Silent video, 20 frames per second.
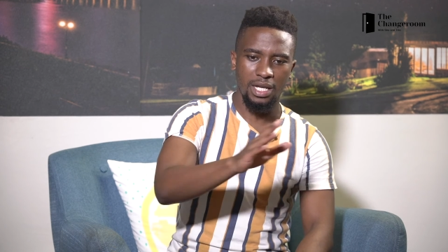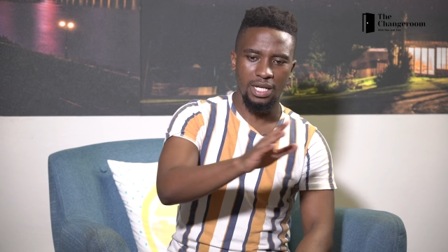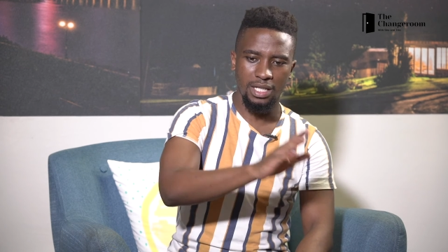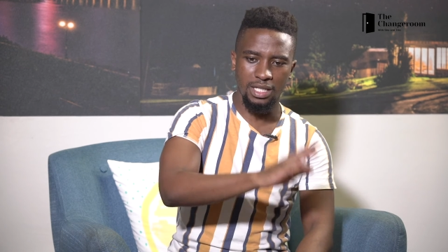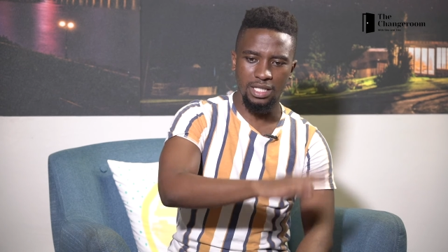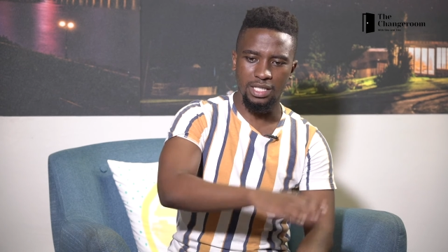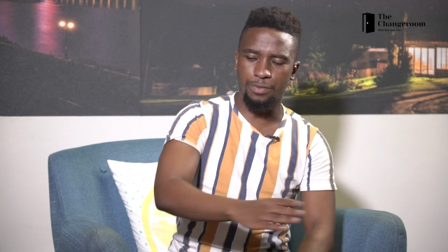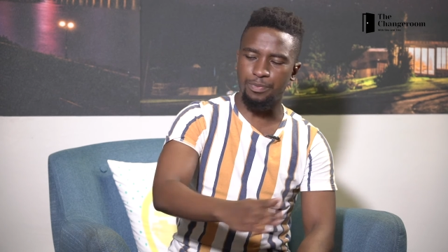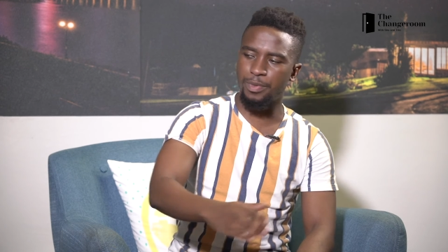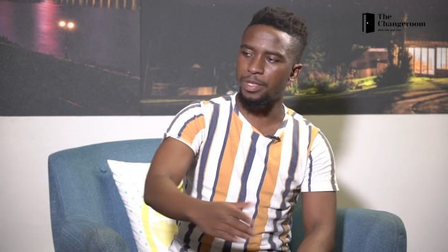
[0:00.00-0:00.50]

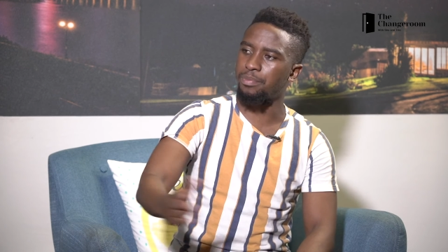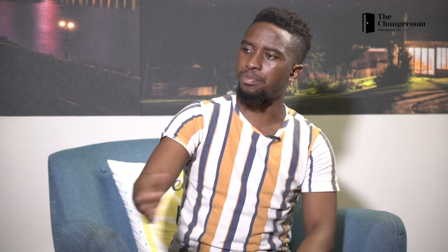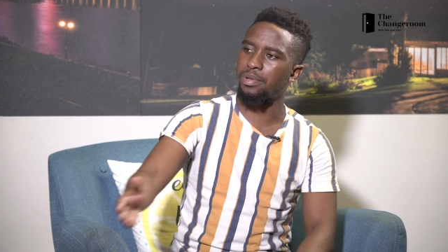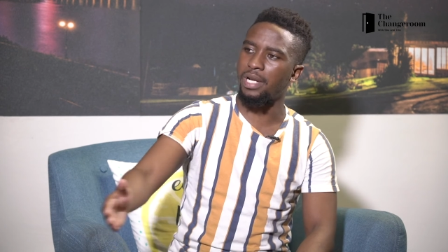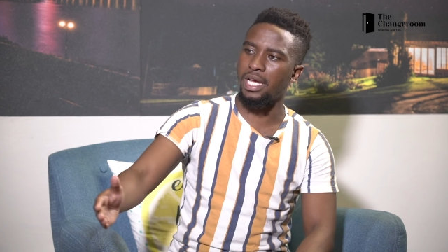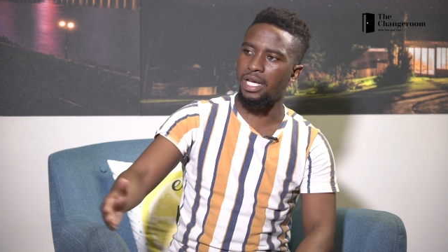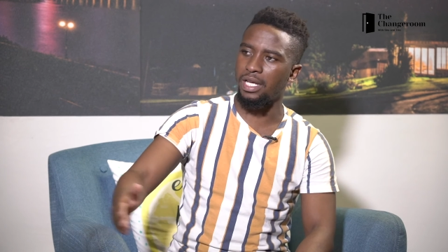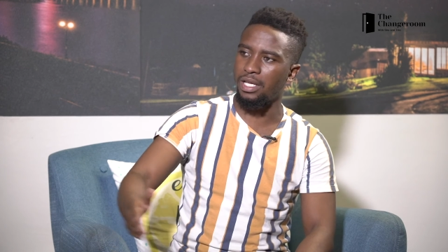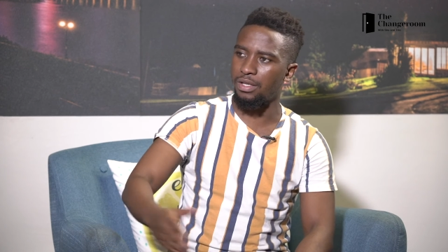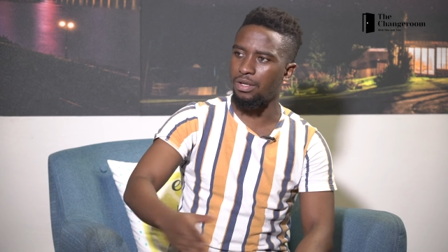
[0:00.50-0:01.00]
he's been
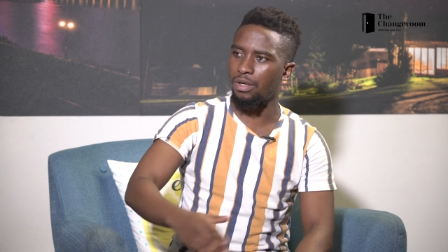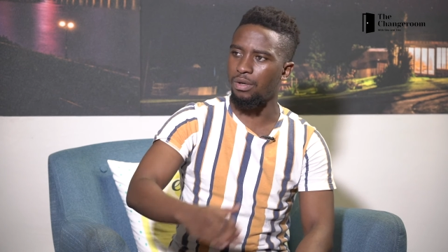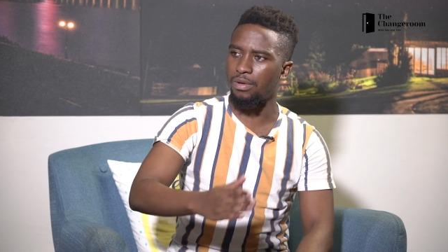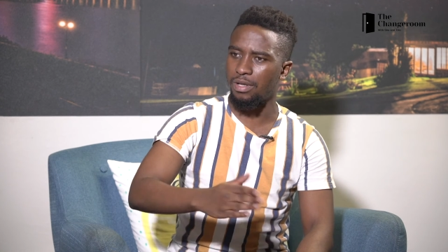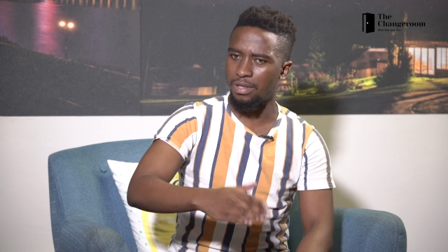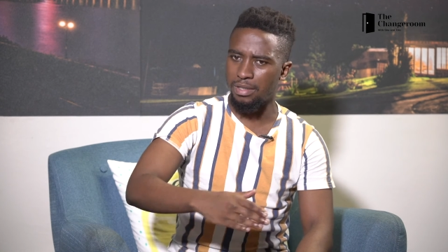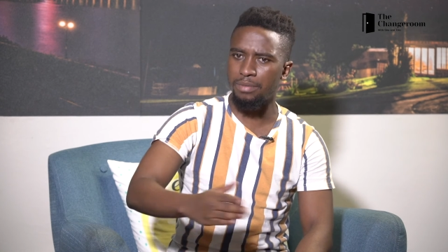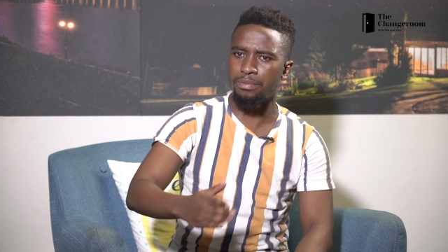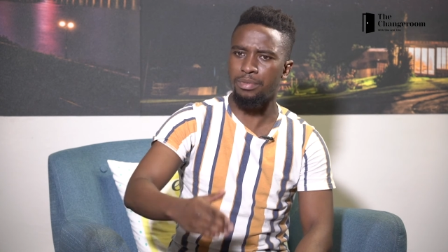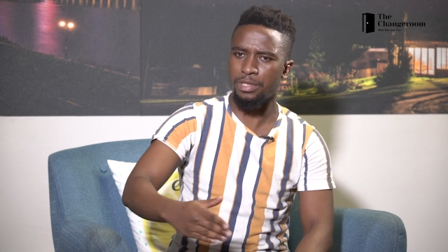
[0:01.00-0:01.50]
playing. You know,
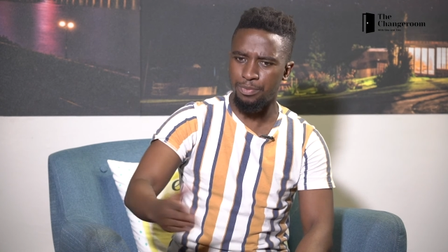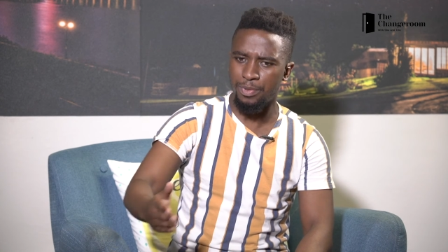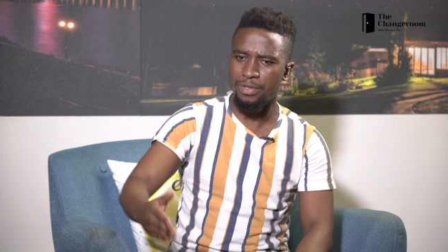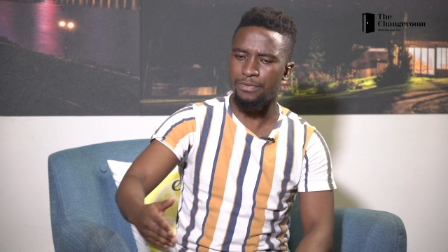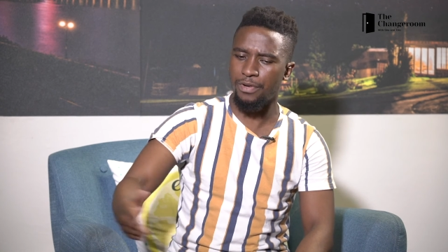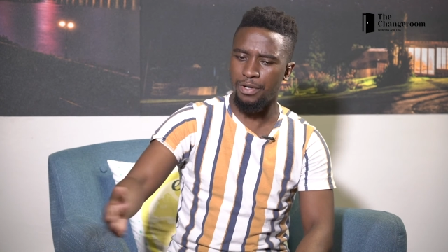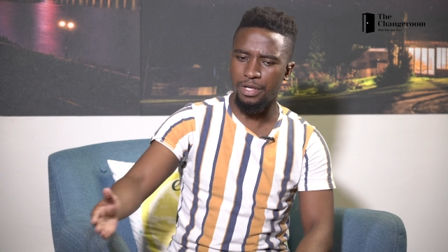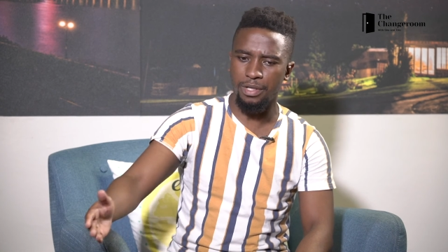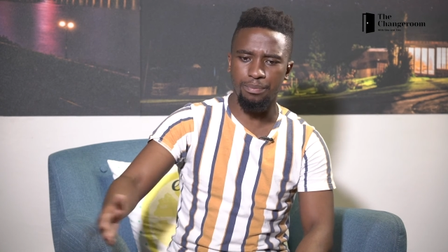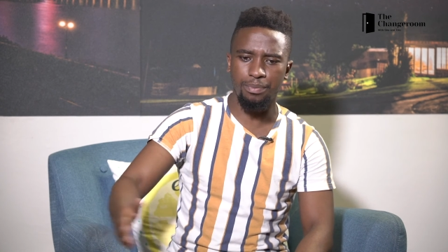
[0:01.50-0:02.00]
and he's been
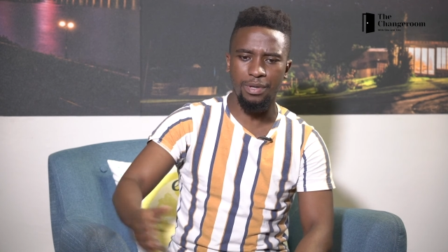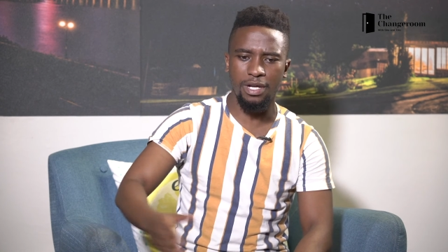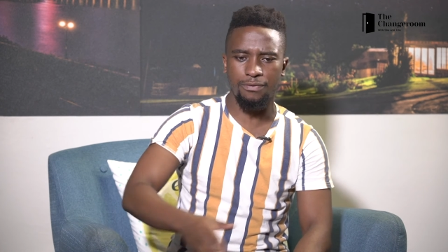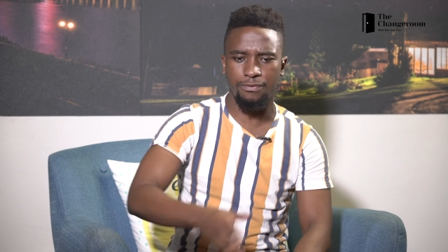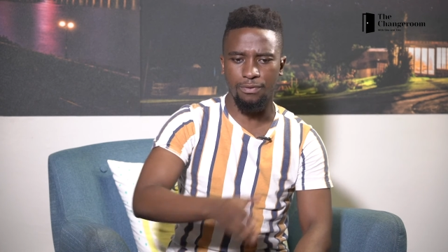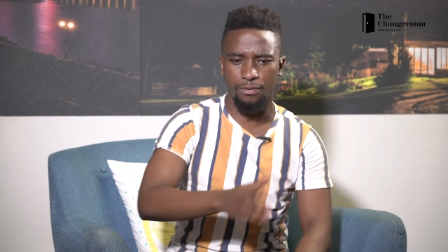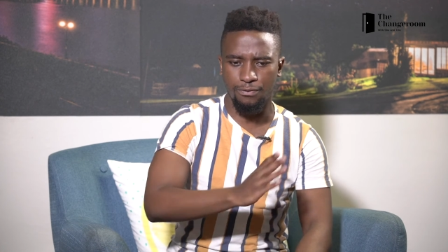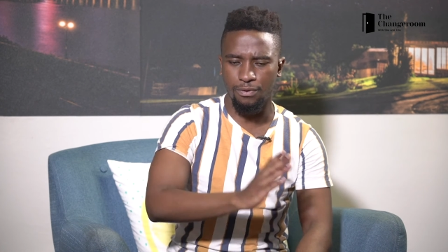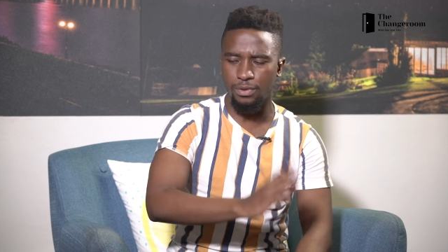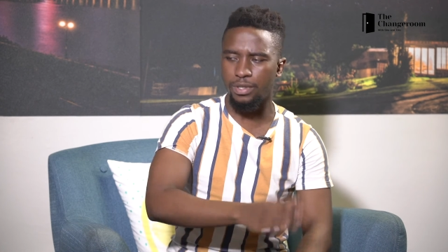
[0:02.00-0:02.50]
very
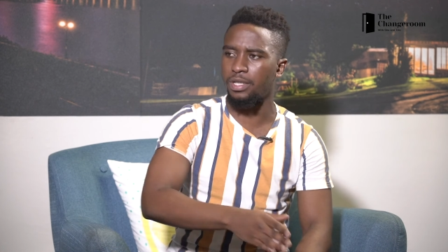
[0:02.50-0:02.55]
impactful for